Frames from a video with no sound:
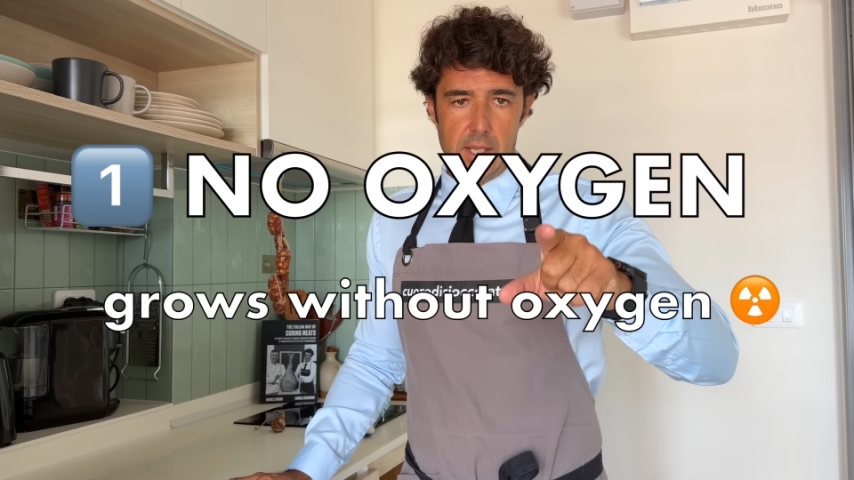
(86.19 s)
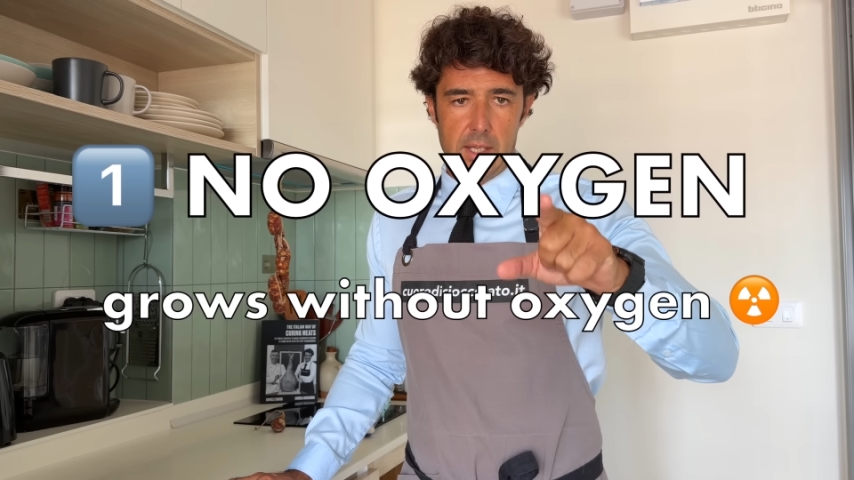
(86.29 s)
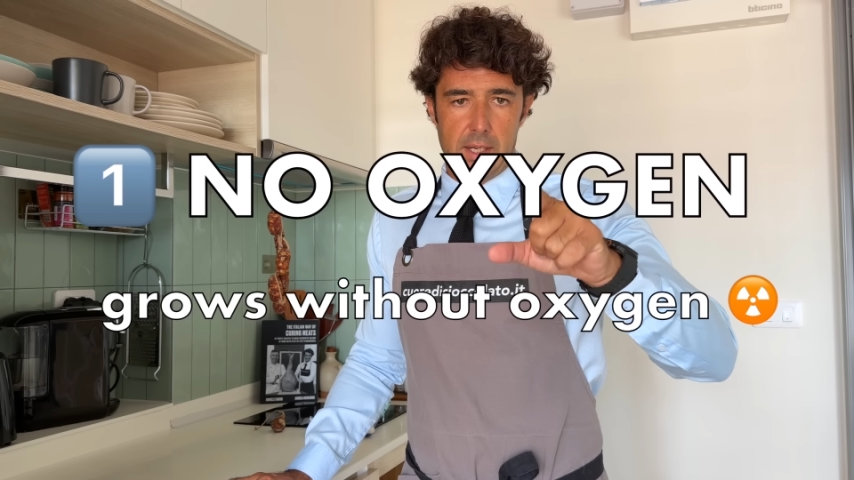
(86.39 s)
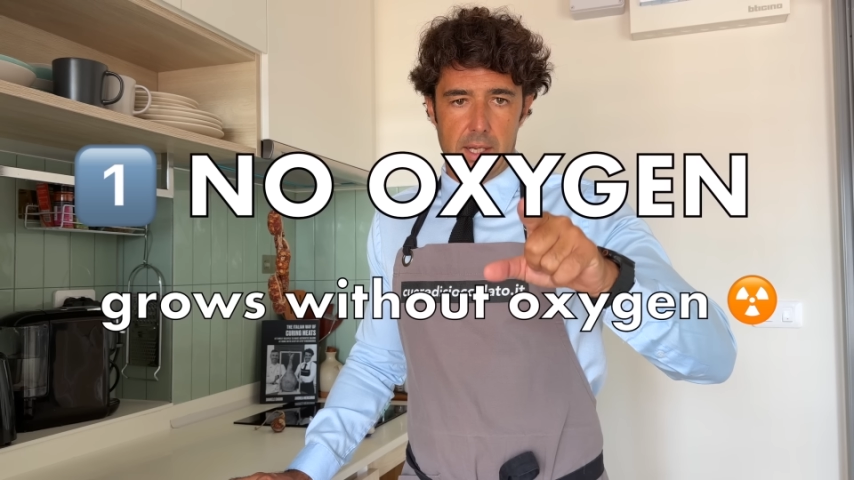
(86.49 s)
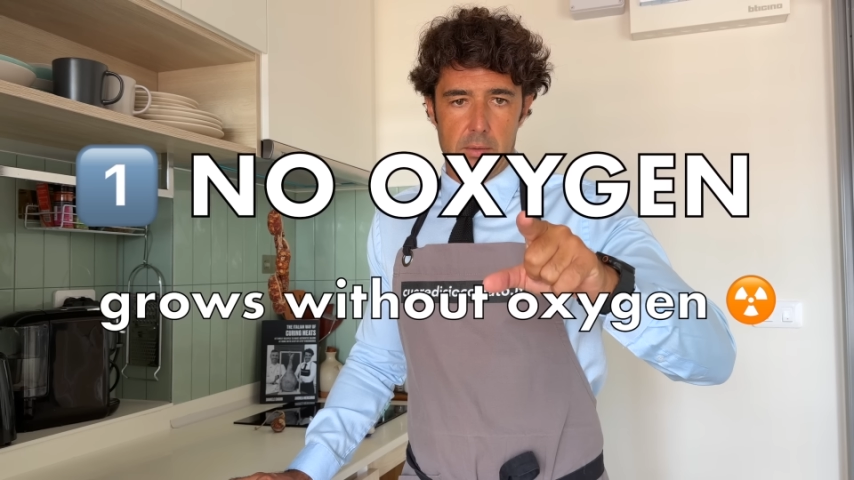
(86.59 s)

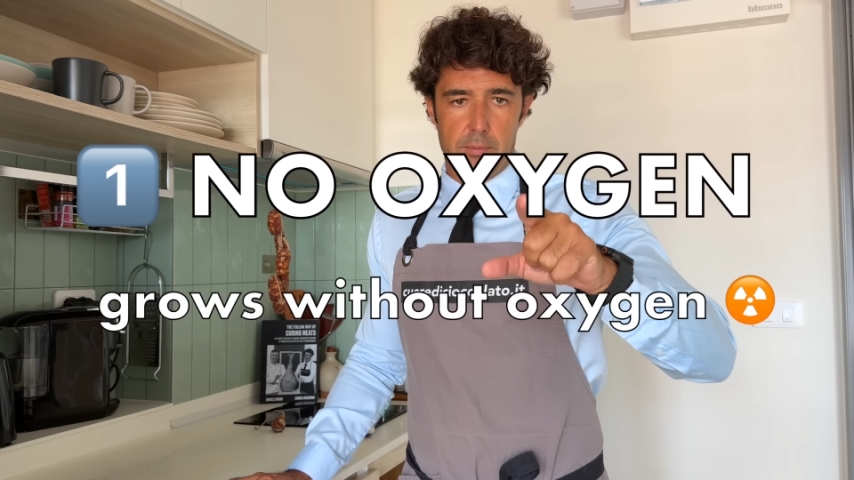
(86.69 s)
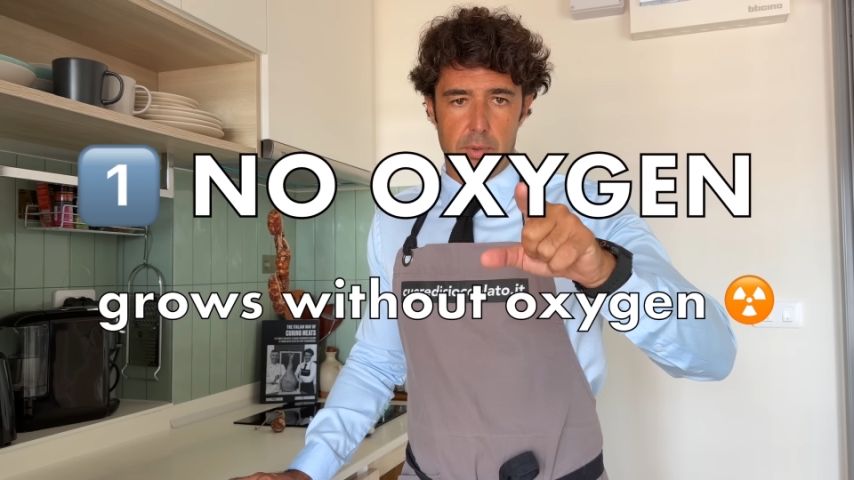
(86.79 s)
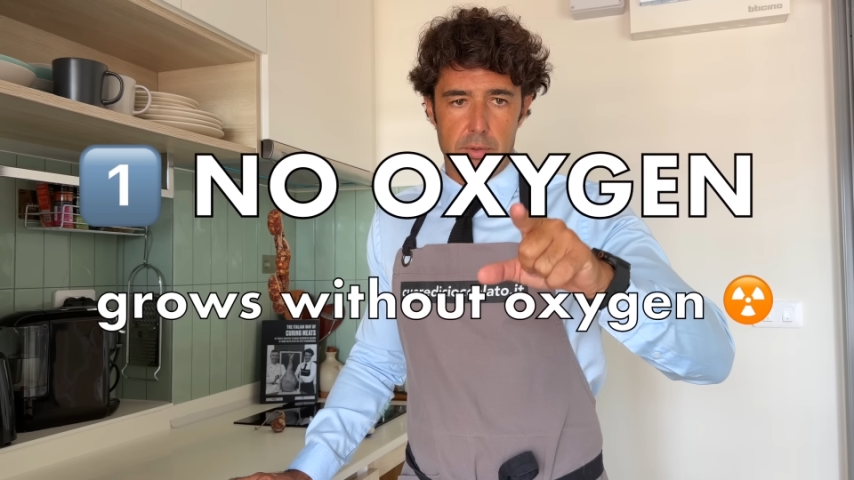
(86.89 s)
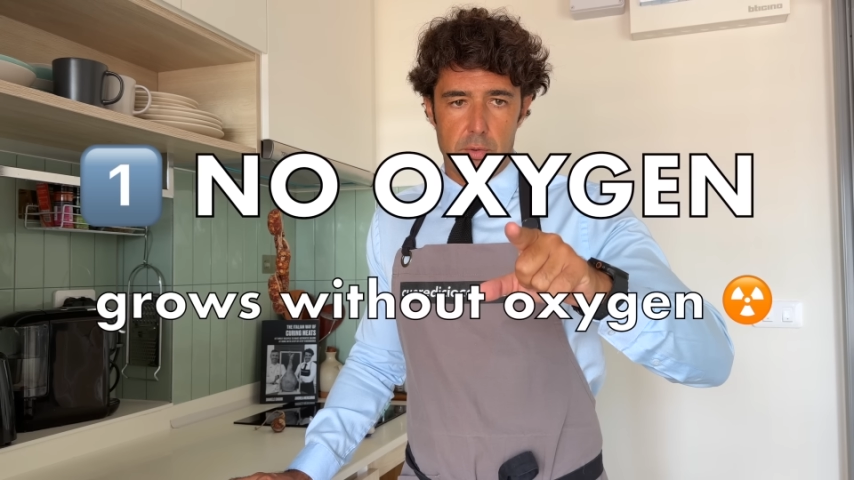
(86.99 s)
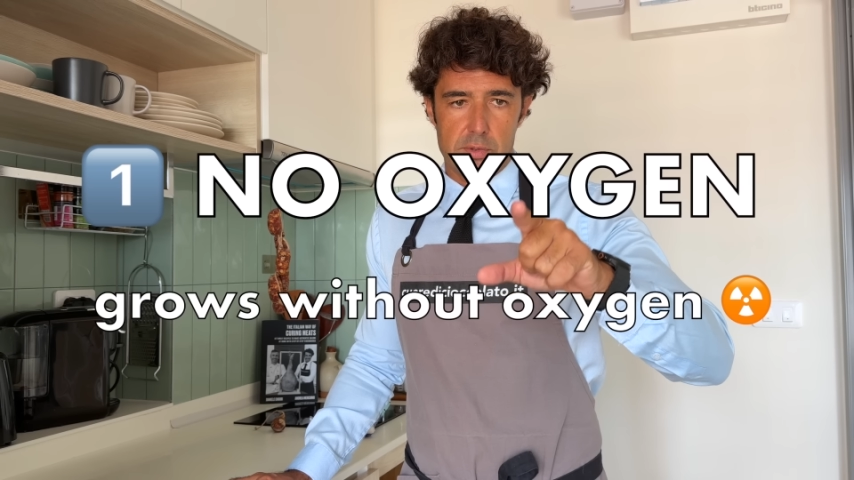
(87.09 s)
and can
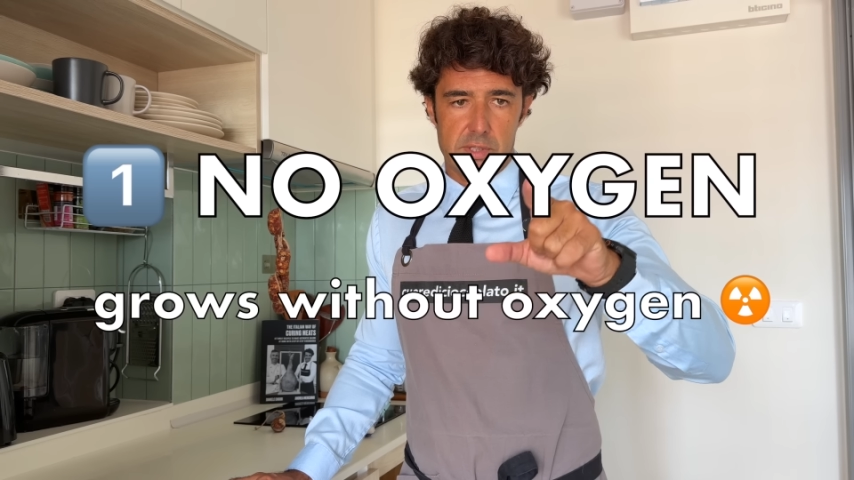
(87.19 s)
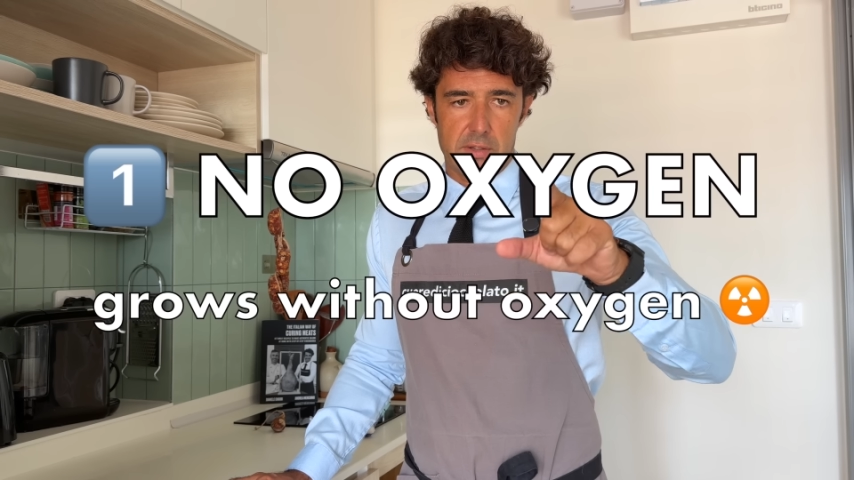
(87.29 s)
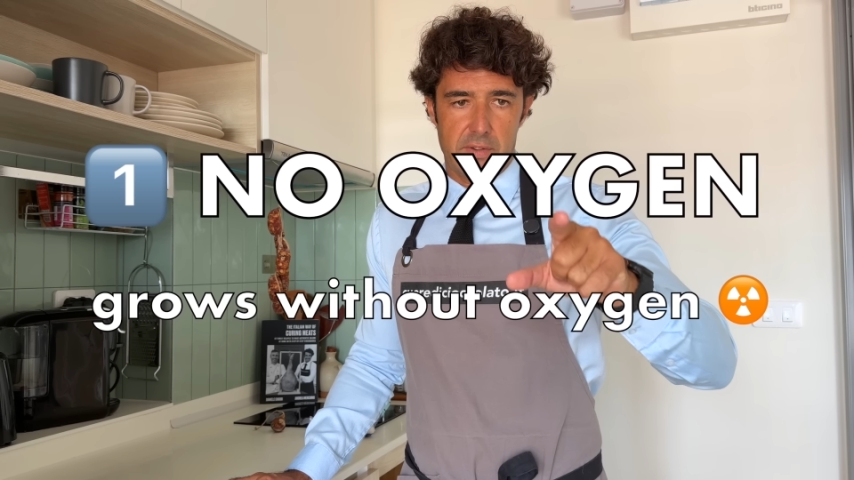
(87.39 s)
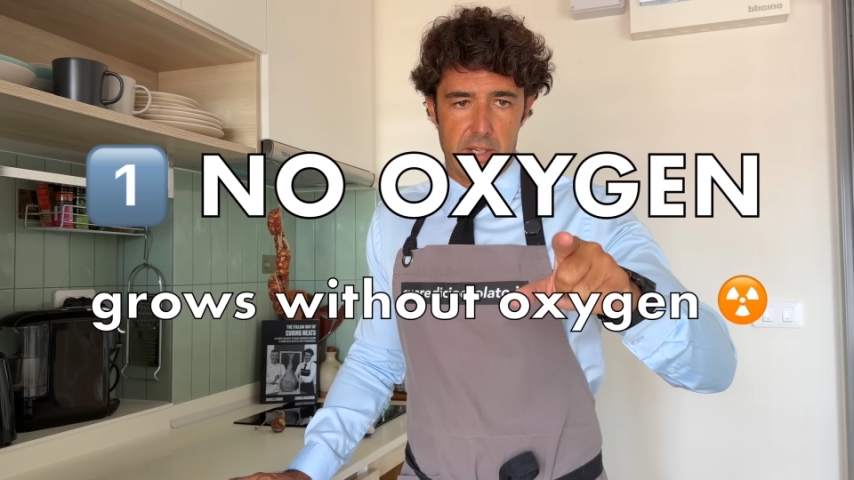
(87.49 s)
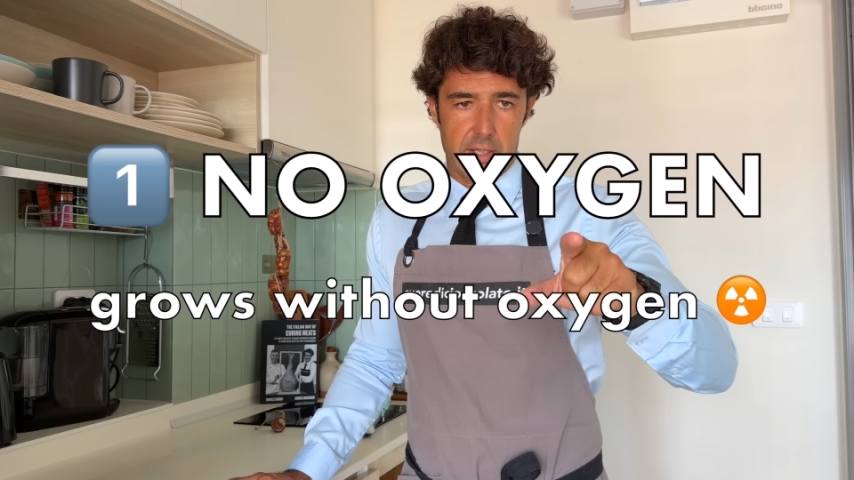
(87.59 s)
produce a
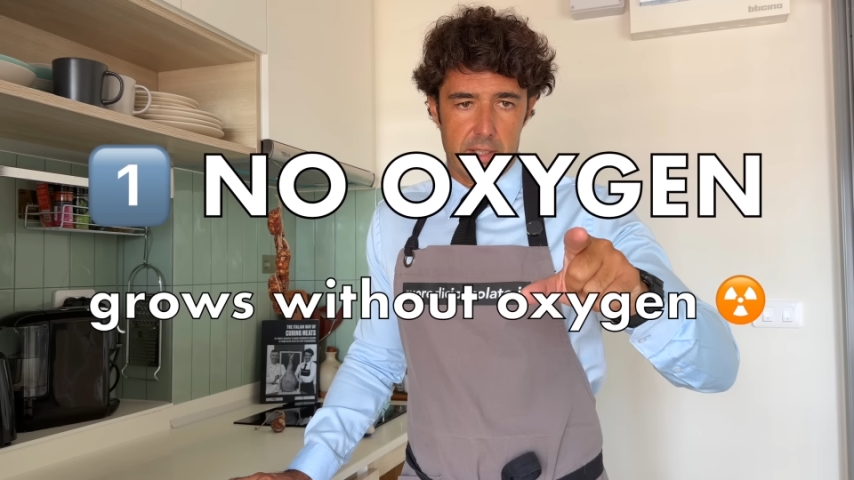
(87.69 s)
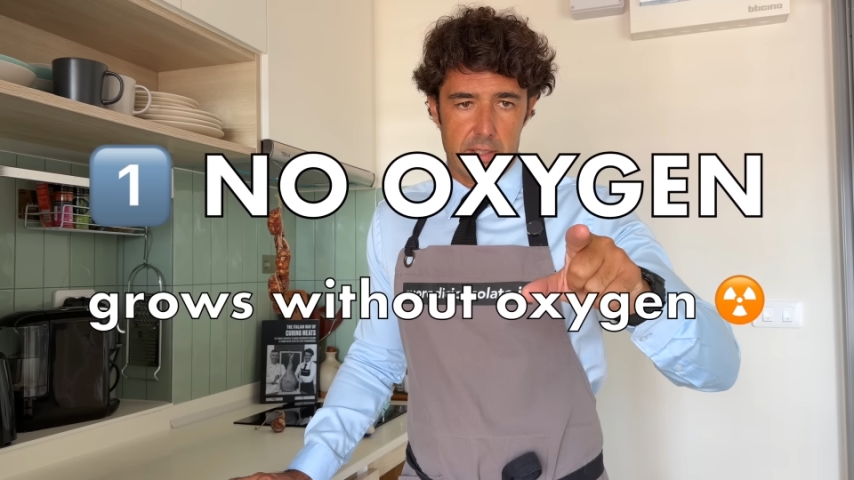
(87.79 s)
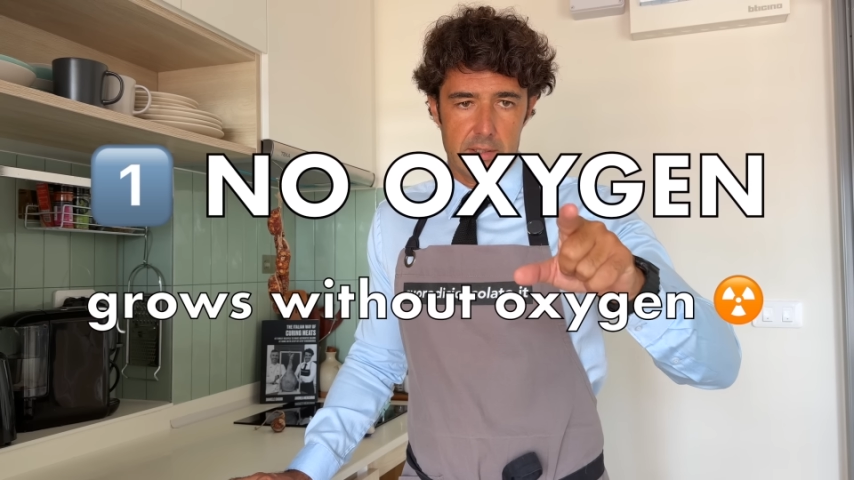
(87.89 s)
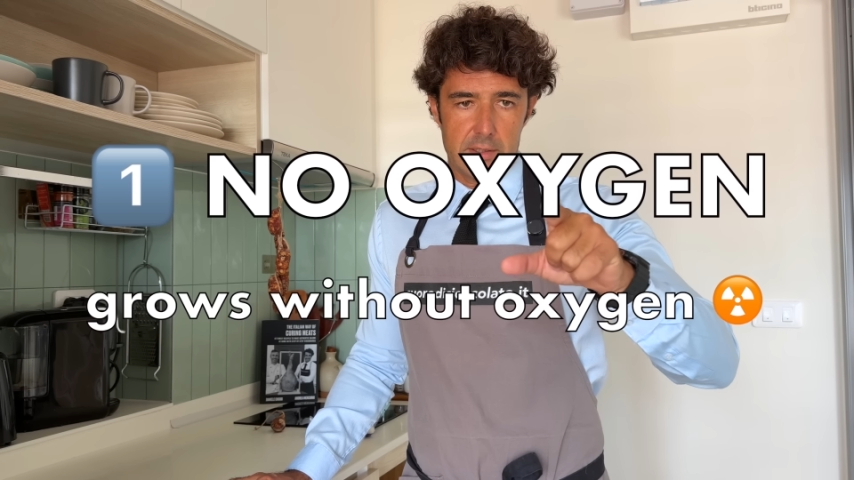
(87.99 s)
very